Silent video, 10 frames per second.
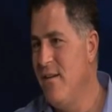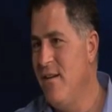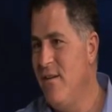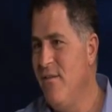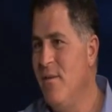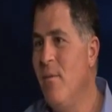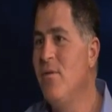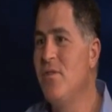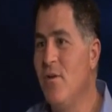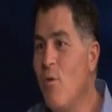the
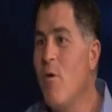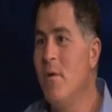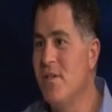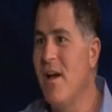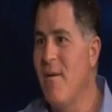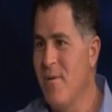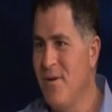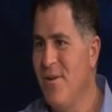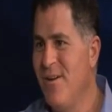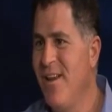most enormous
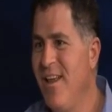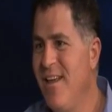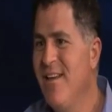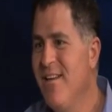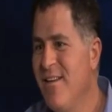opportunity.